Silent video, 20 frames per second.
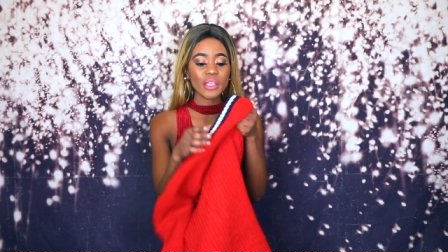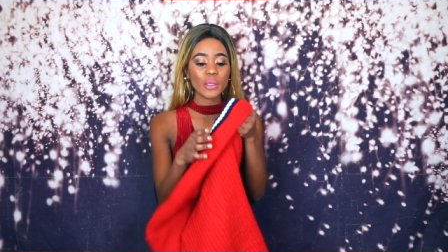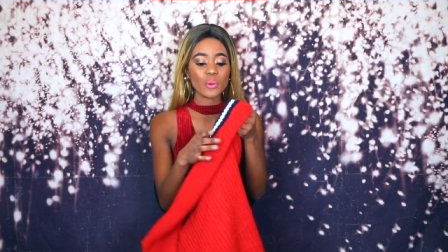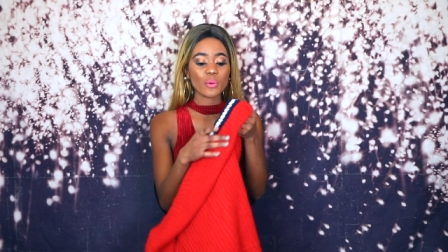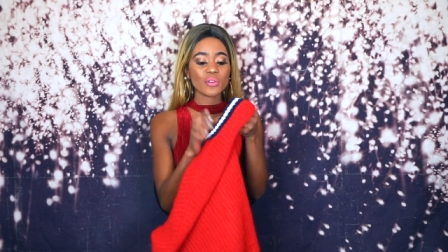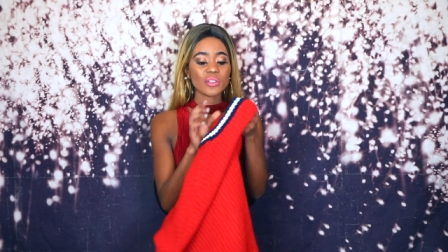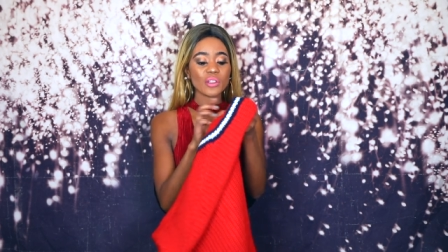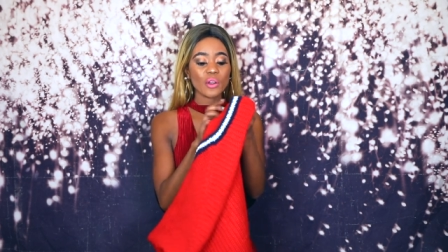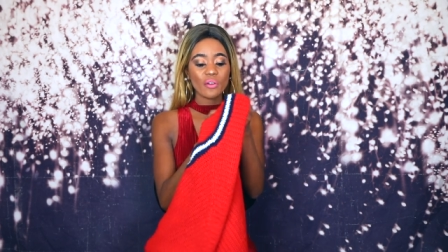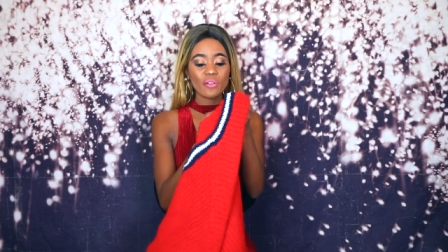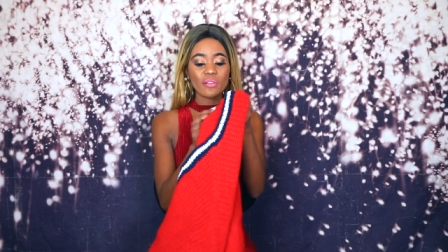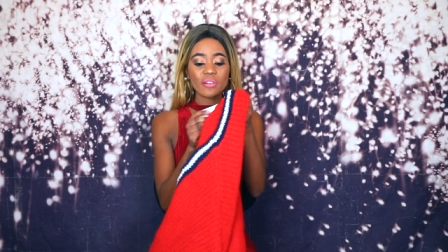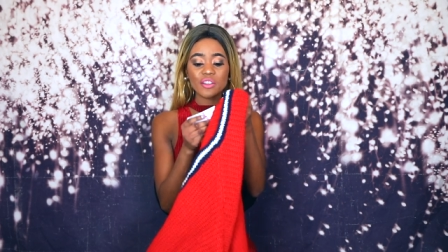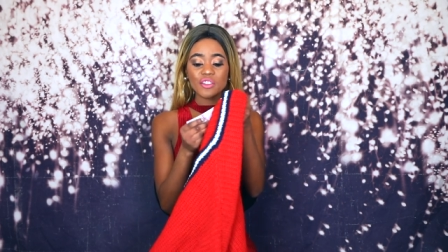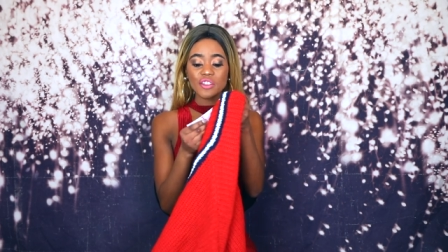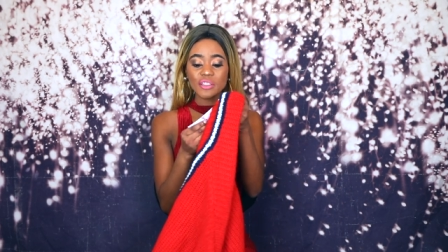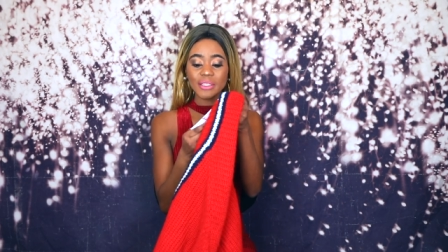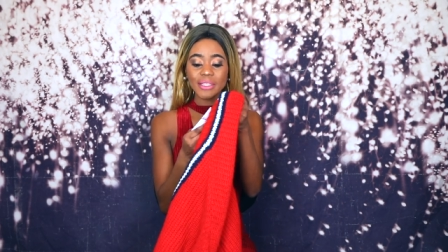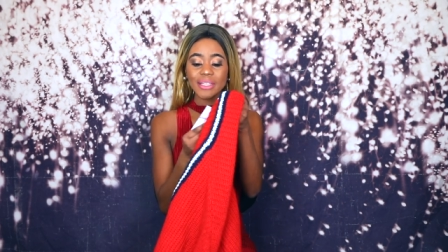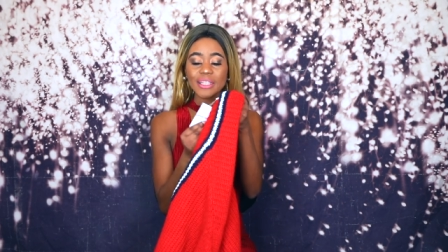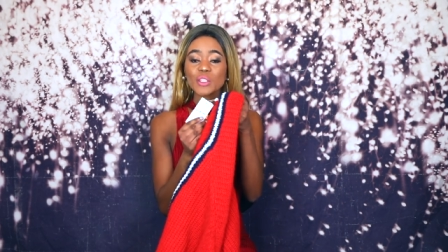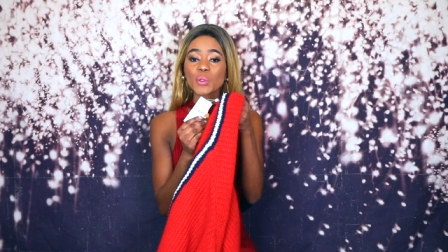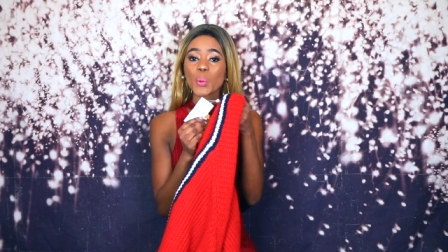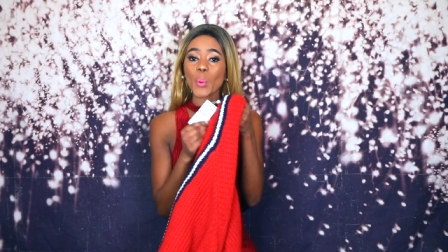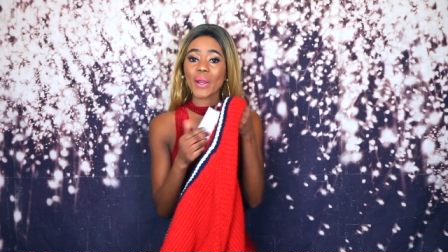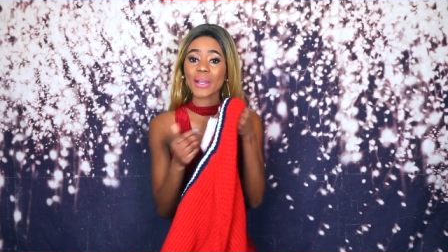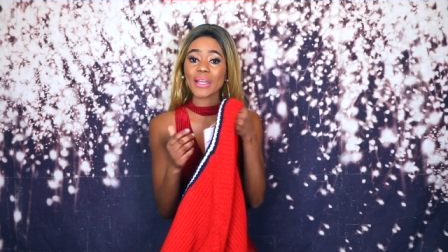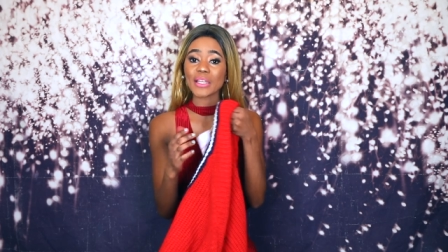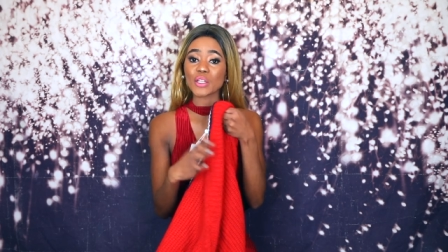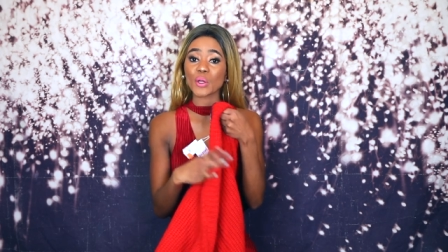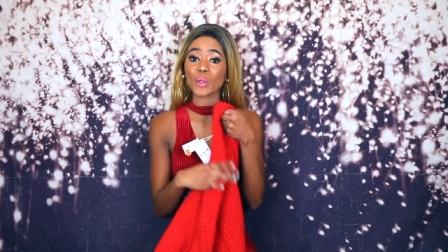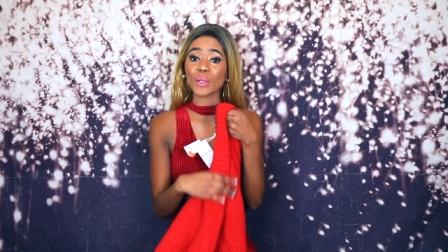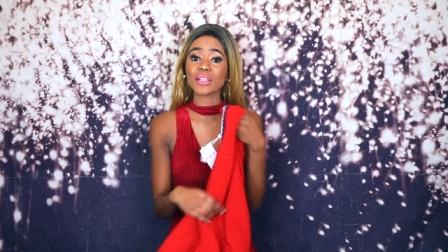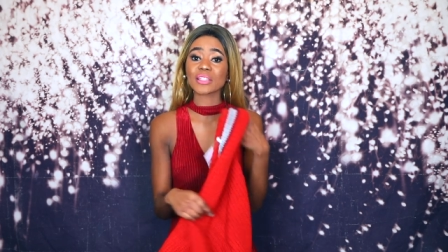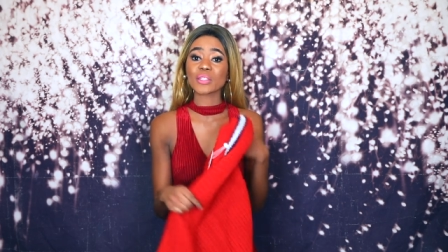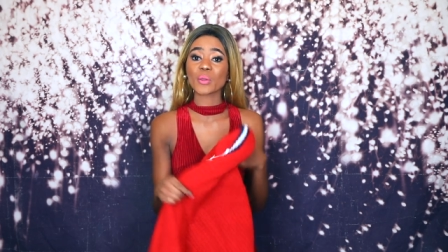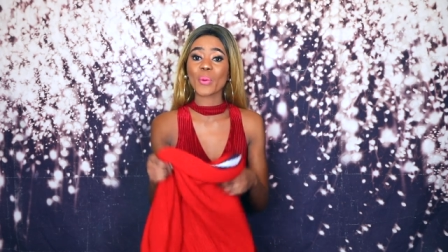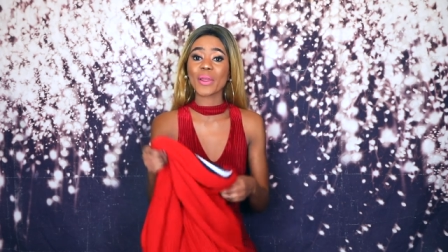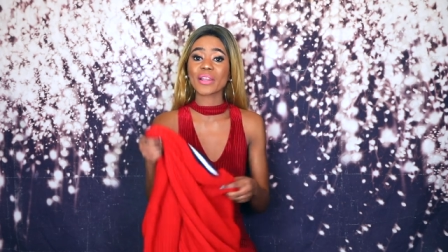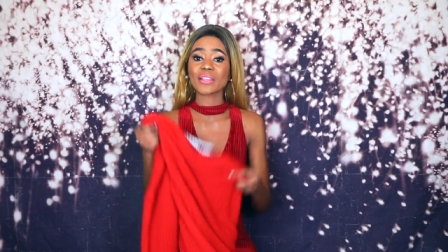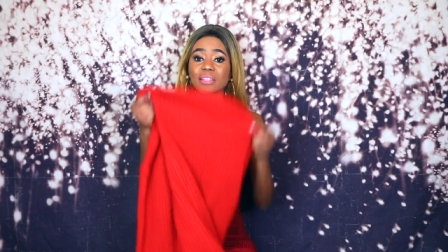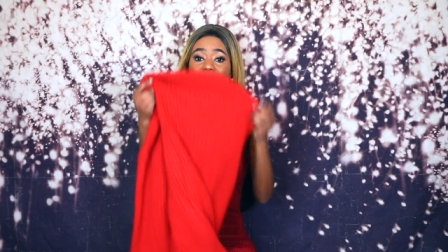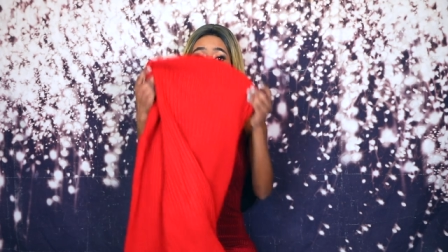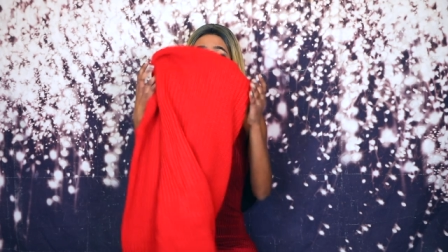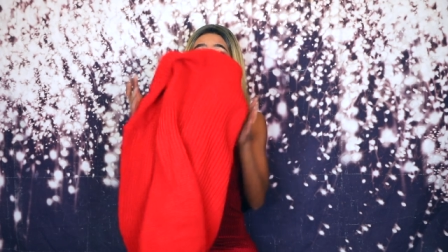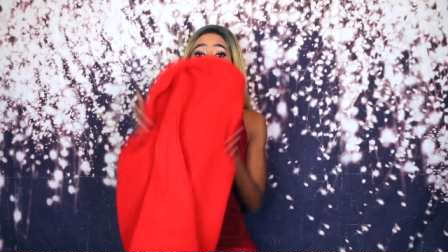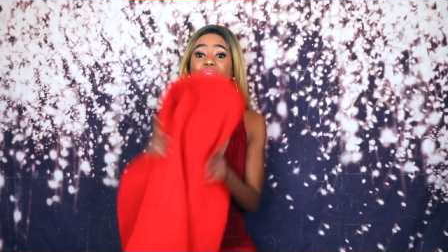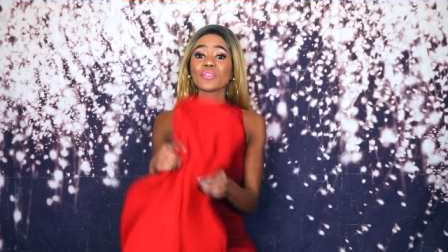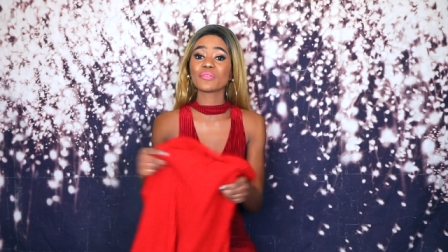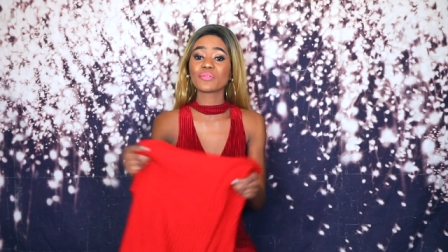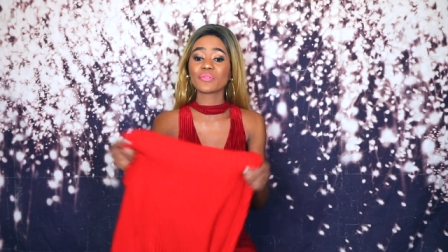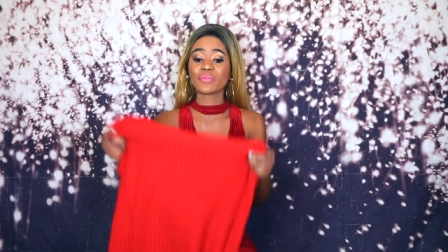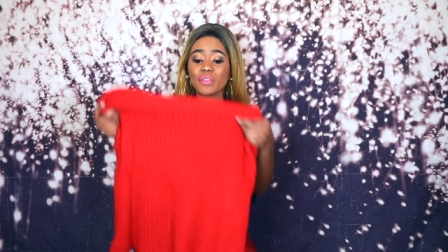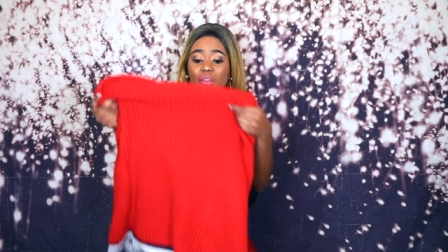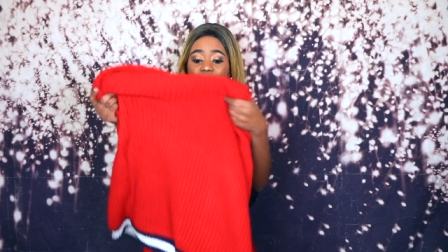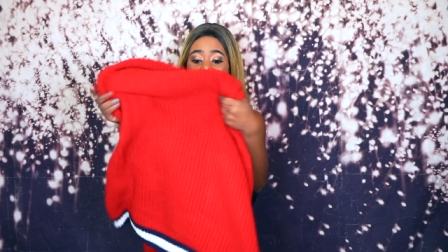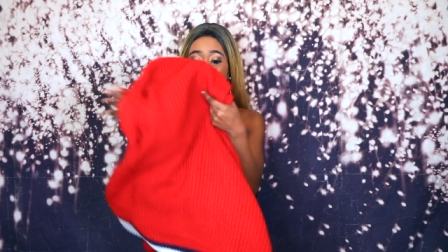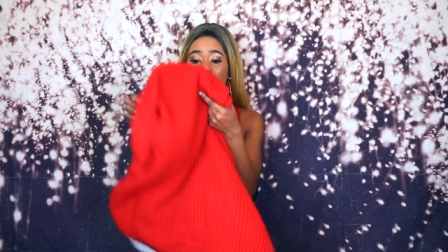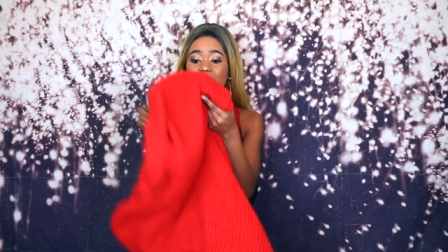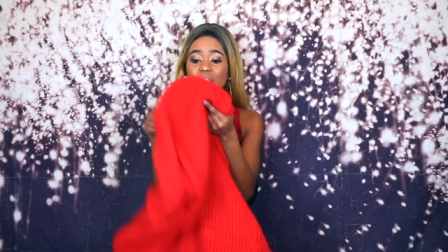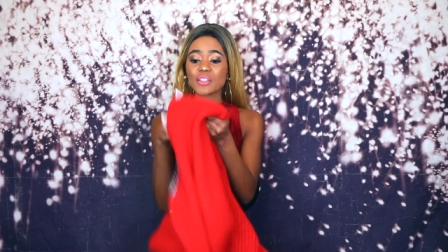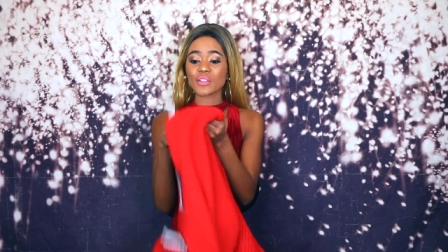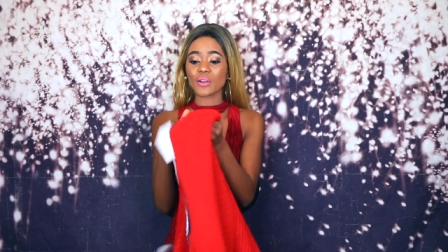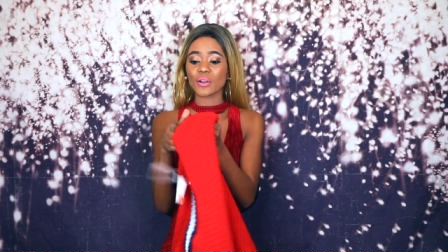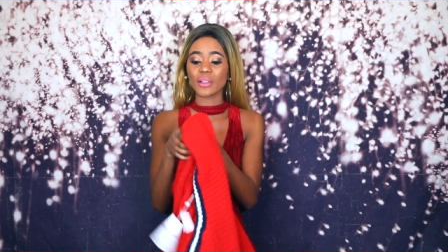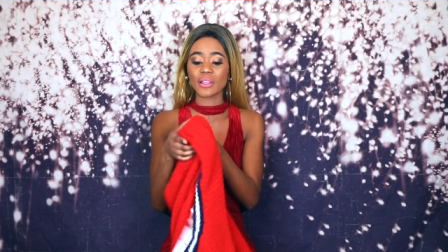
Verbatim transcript: It was originally $20. It went down $15.